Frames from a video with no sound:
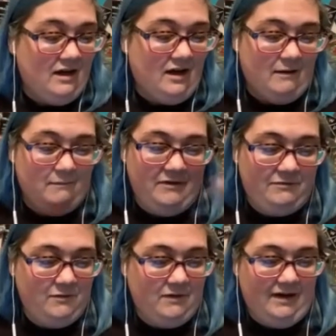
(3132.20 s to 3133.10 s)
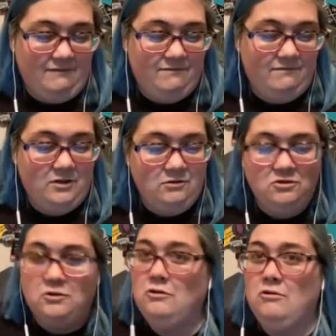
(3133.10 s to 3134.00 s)
Um, yes. If you have
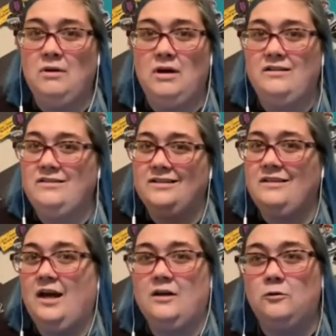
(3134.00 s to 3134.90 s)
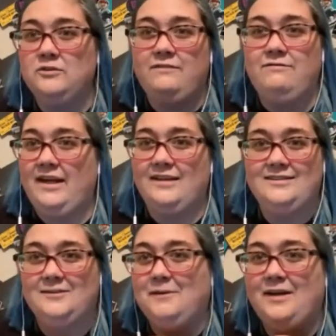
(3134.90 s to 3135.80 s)
YouTube, TikTok,
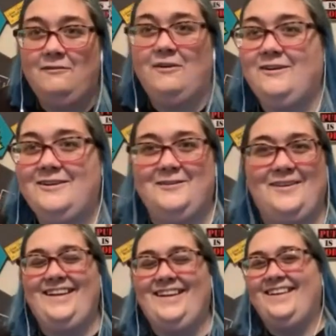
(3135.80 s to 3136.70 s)
OnlyFans, whatever you're doing,